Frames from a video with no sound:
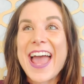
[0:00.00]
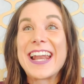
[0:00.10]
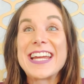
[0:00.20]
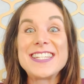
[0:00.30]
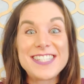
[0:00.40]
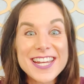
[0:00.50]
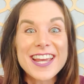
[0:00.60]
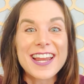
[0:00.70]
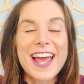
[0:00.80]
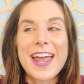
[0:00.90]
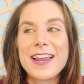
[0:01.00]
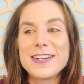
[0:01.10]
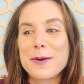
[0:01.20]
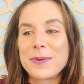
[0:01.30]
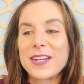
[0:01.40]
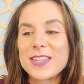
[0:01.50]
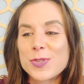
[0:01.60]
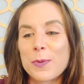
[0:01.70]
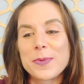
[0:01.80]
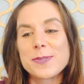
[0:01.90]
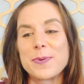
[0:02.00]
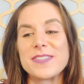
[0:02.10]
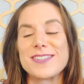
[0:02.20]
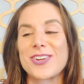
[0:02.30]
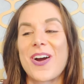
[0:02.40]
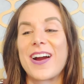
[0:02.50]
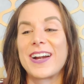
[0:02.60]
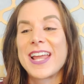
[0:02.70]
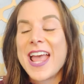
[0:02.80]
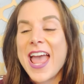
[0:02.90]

And I did. I ended up getting this woman's business card